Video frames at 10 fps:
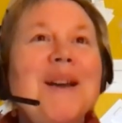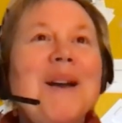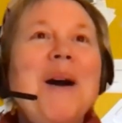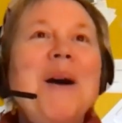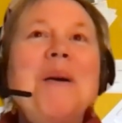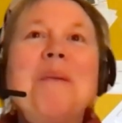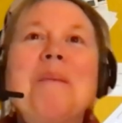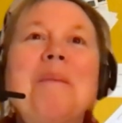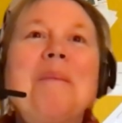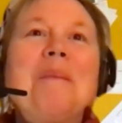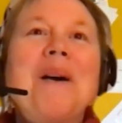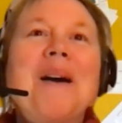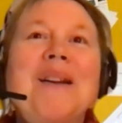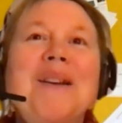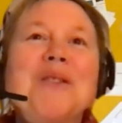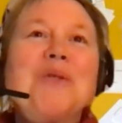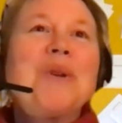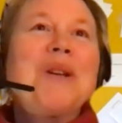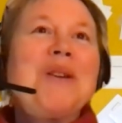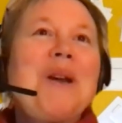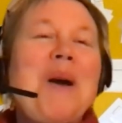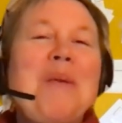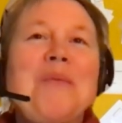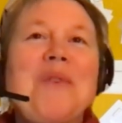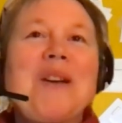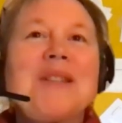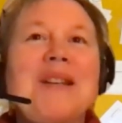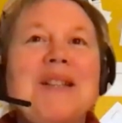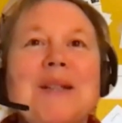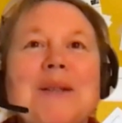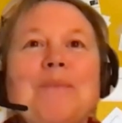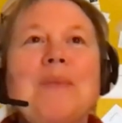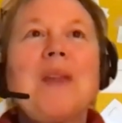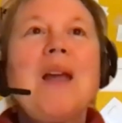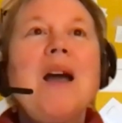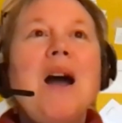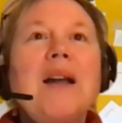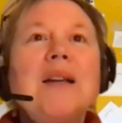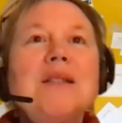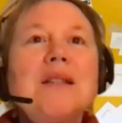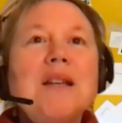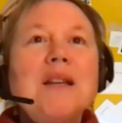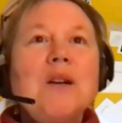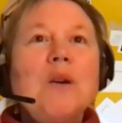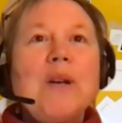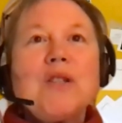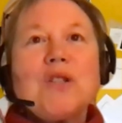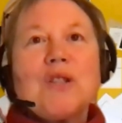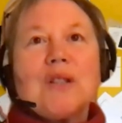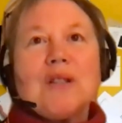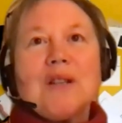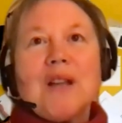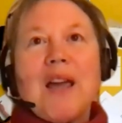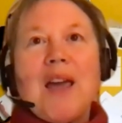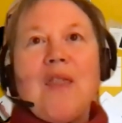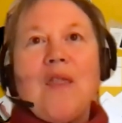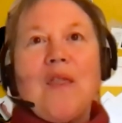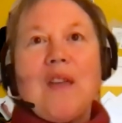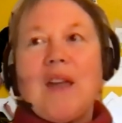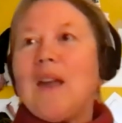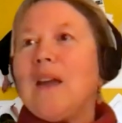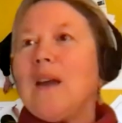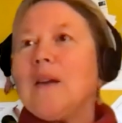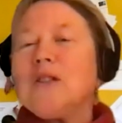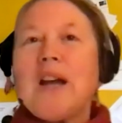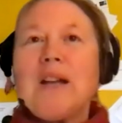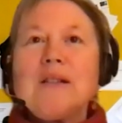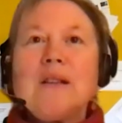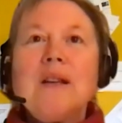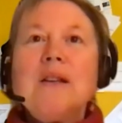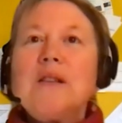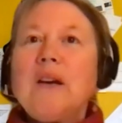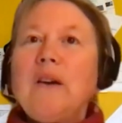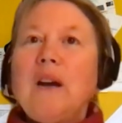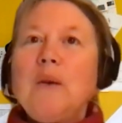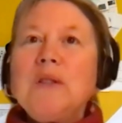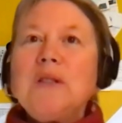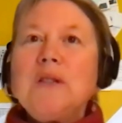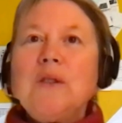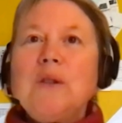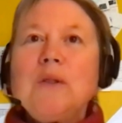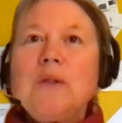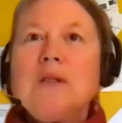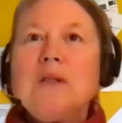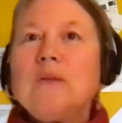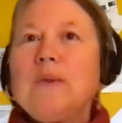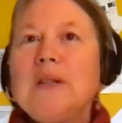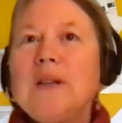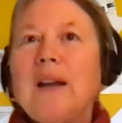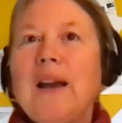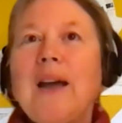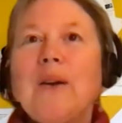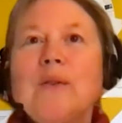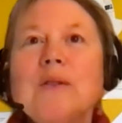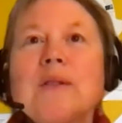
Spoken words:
And it's really fascinating. I can see a question in the chat. Sarah, I wondered if you wanted to read it aloud.